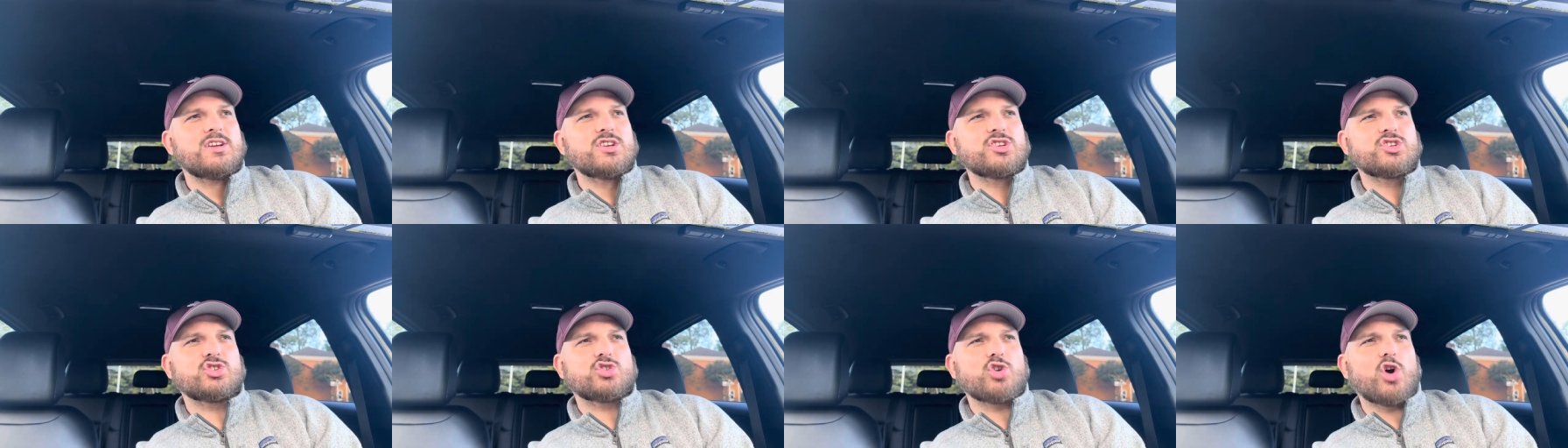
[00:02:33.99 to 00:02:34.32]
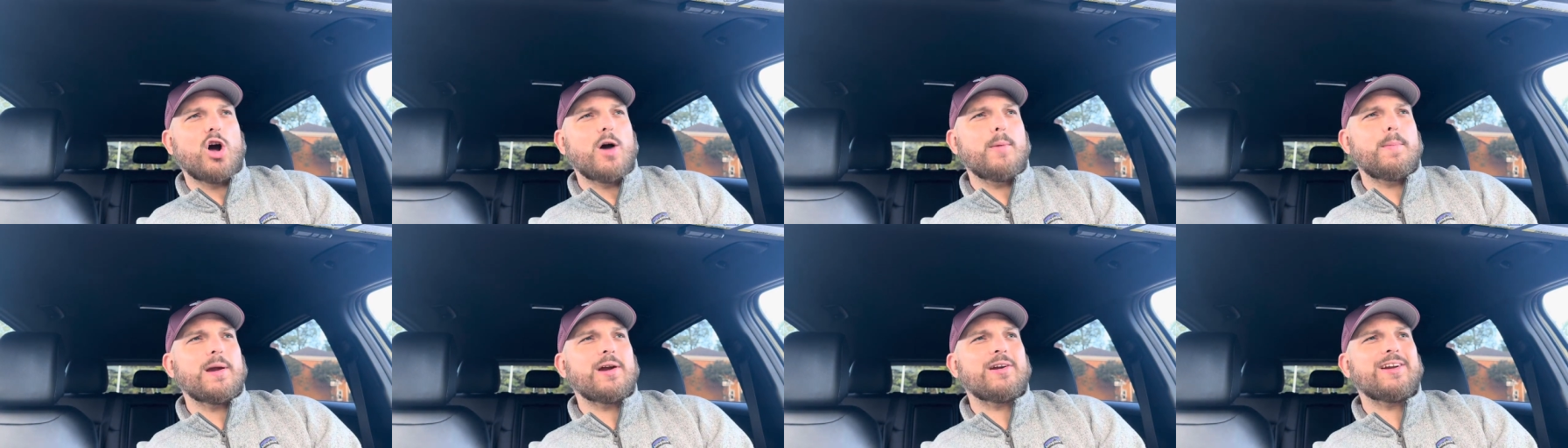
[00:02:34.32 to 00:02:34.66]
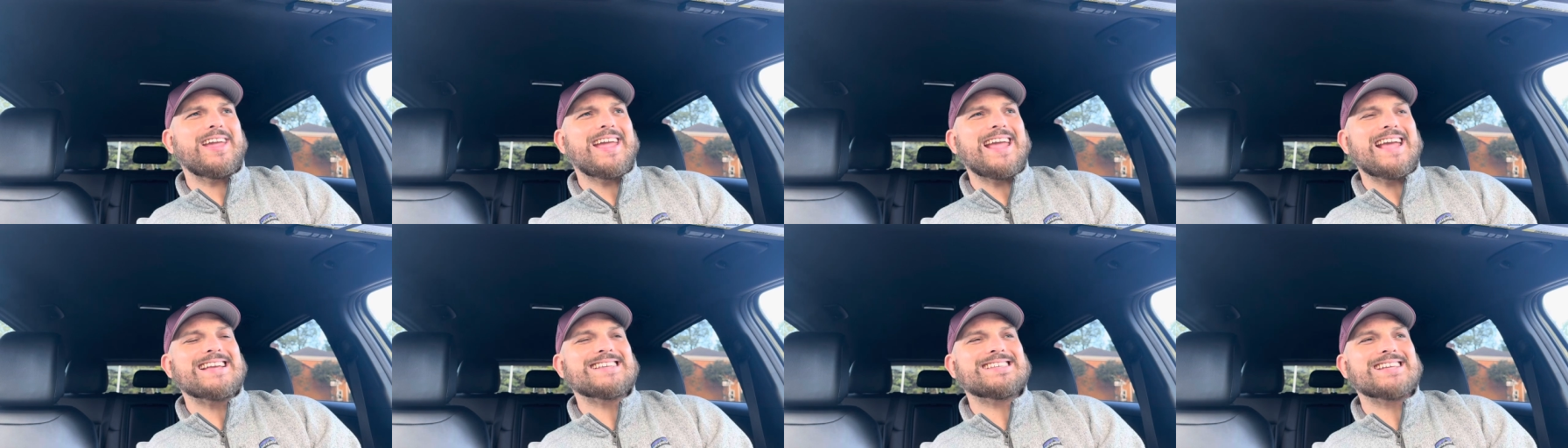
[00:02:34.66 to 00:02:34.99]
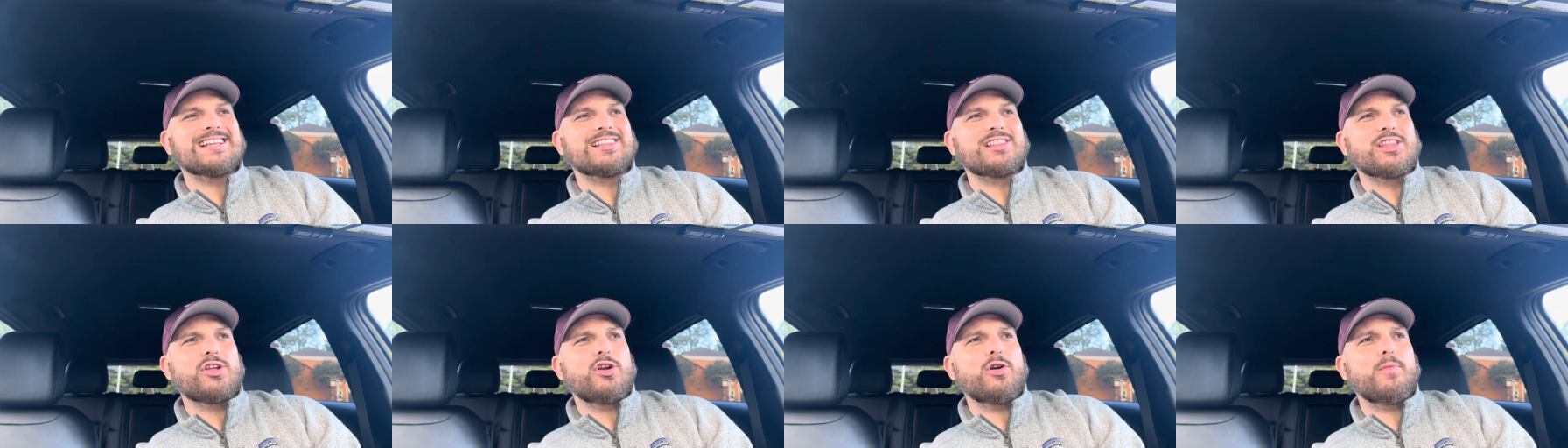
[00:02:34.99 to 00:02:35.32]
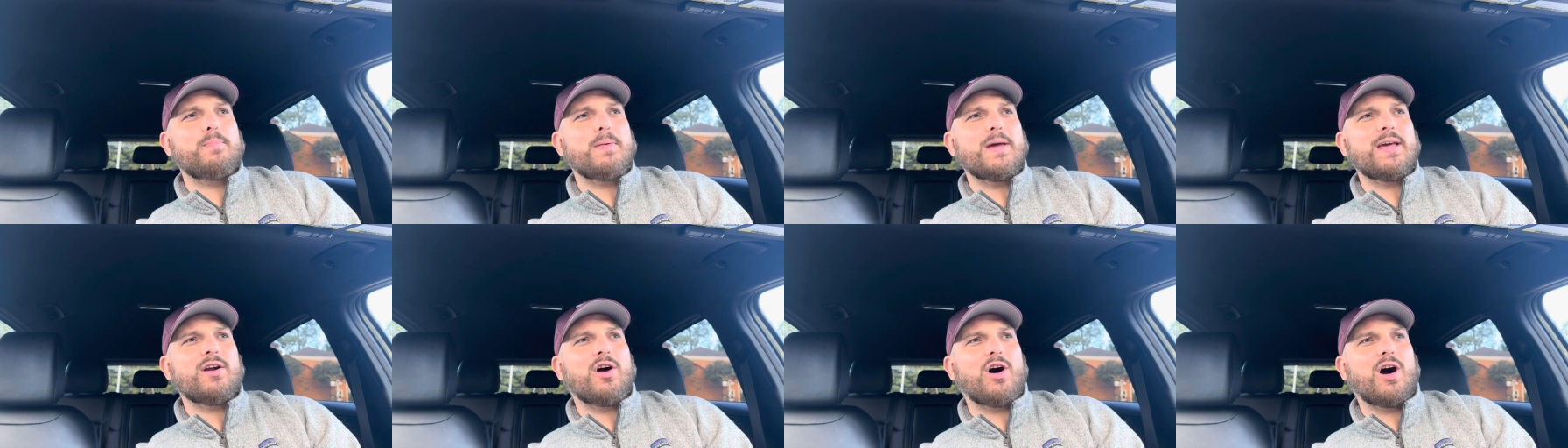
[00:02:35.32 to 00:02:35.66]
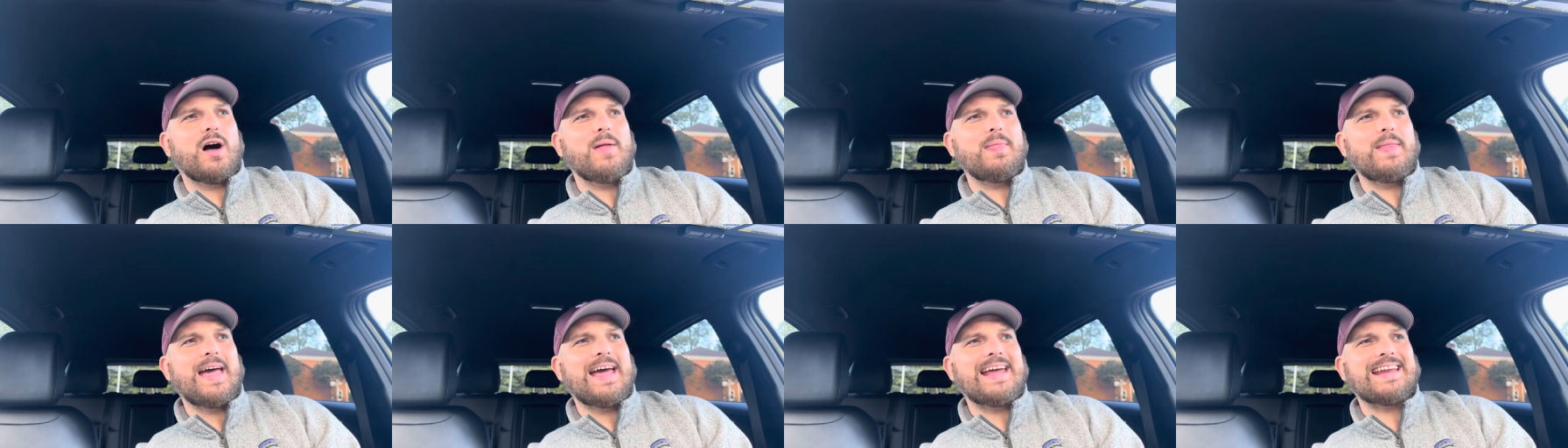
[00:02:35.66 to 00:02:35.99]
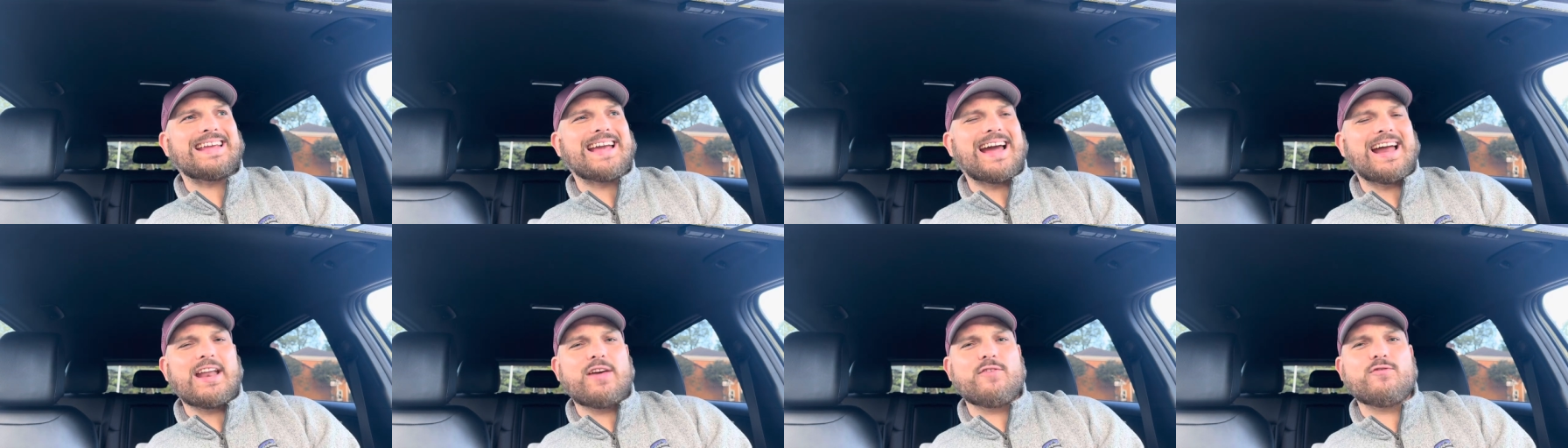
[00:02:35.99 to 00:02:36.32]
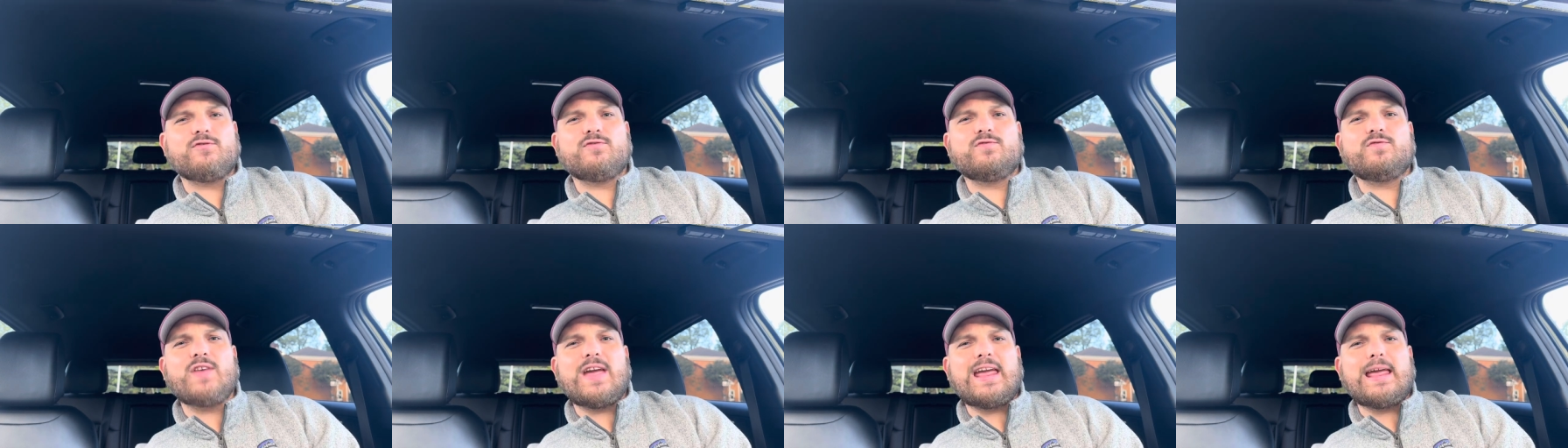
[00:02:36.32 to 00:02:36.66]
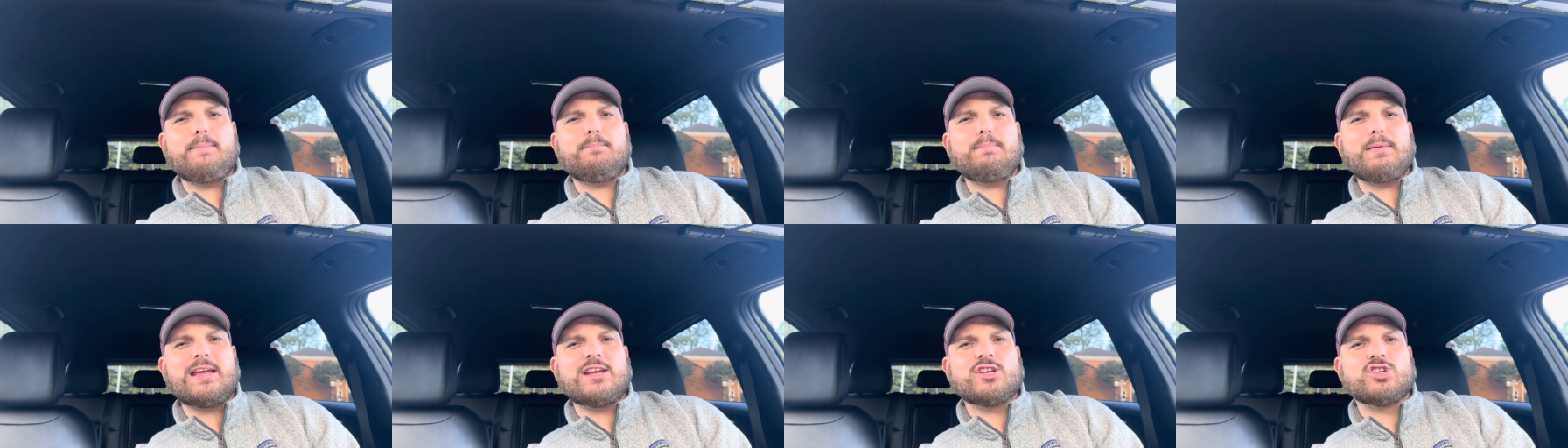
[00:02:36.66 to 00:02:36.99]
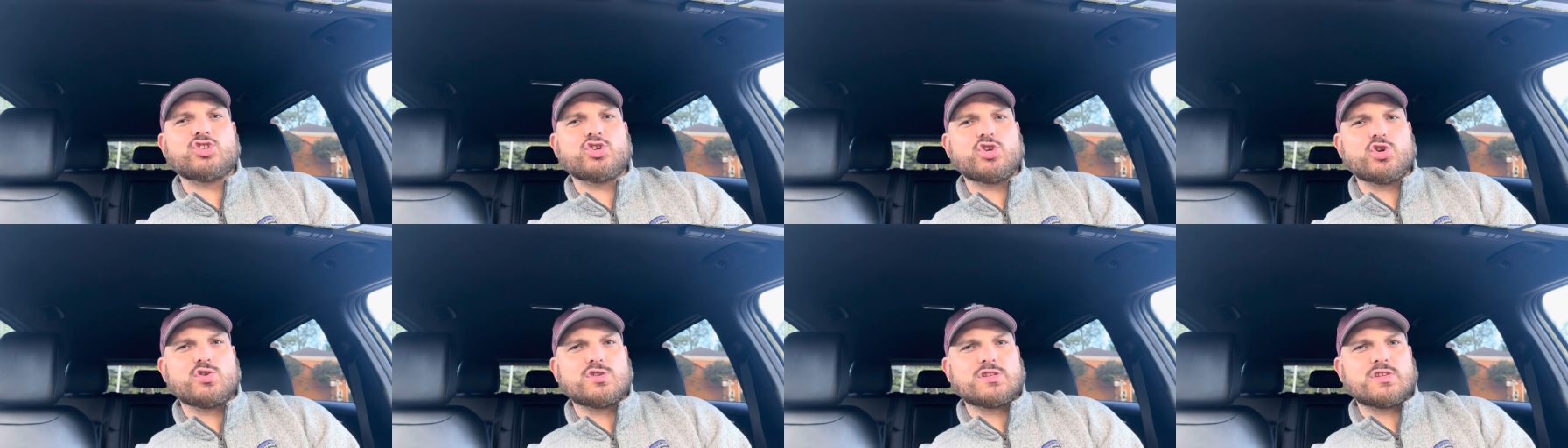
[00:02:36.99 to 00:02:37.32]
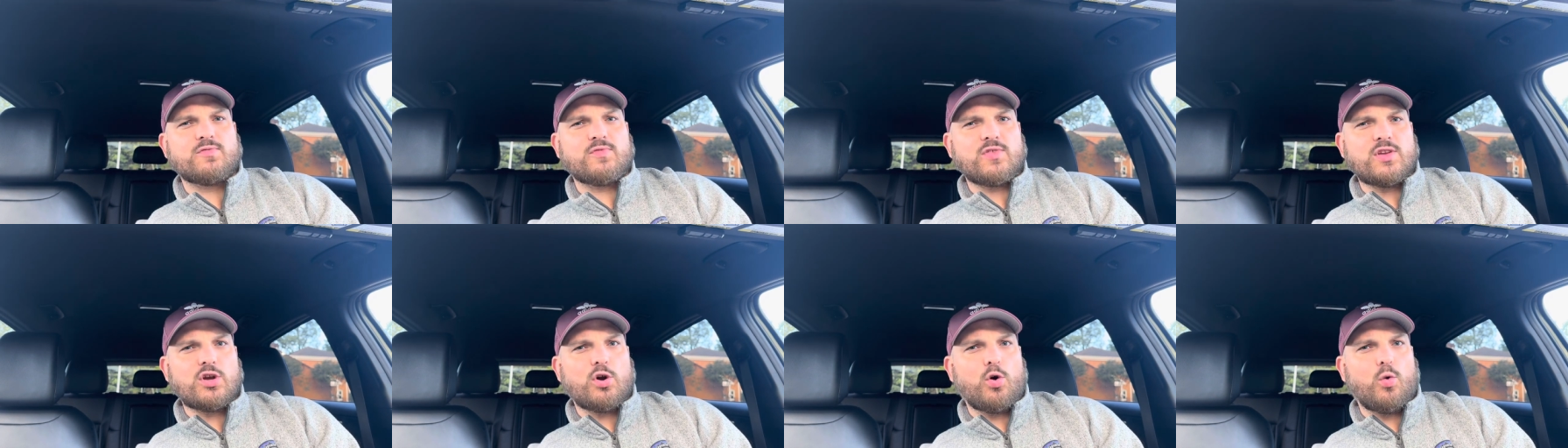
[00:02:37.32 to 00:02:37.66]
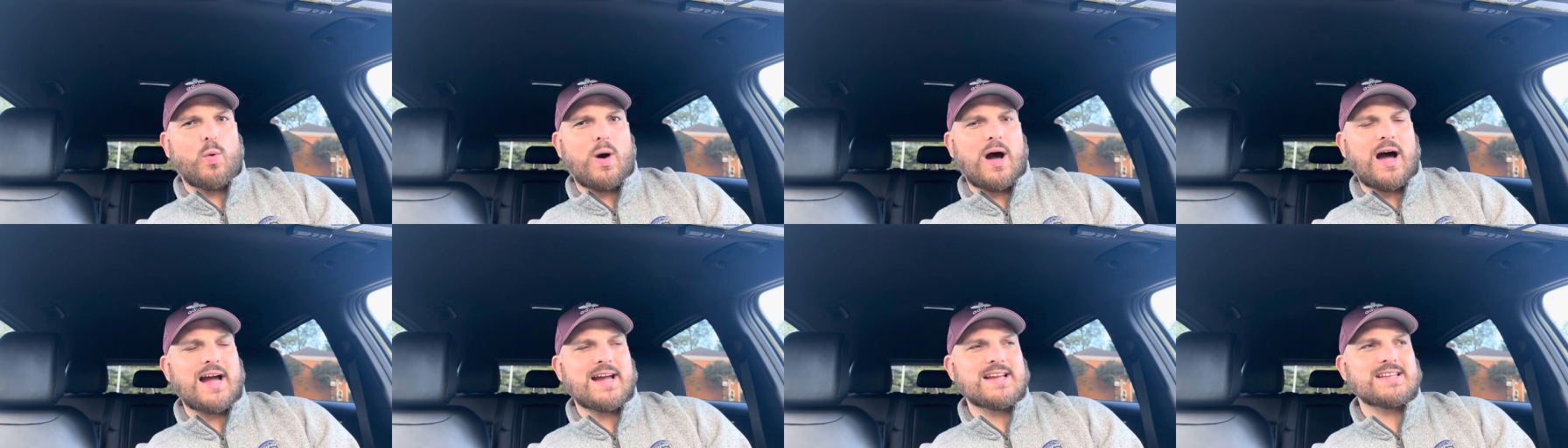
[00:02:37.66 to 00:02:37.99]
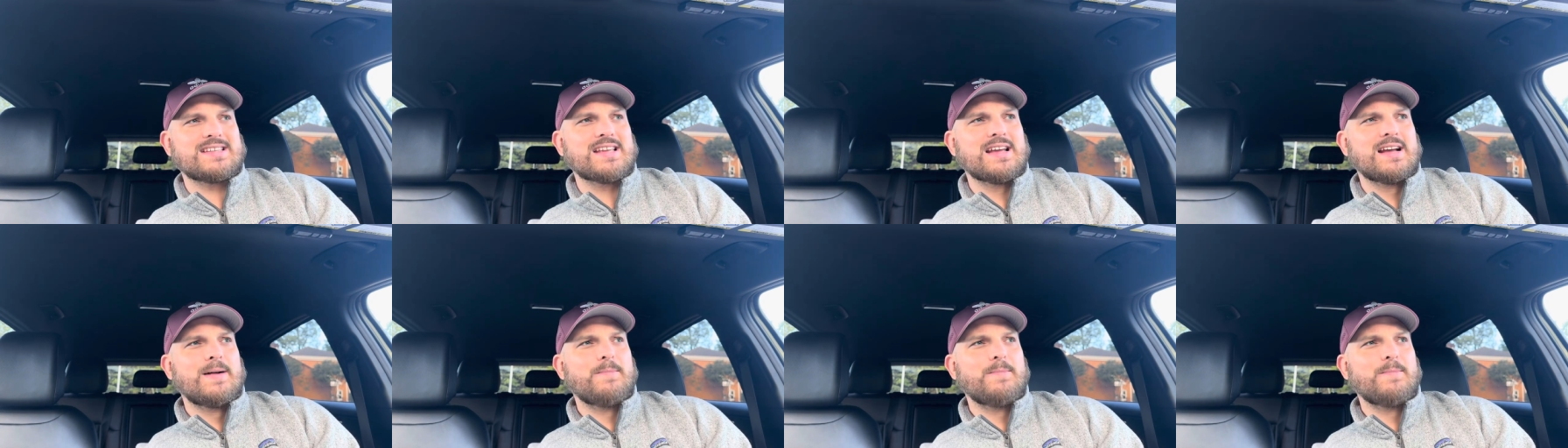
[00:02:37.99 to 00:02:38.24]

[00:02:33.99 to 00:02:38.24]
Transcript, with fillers: Strawberry is a little bit on that kind of vapey juice feel wise.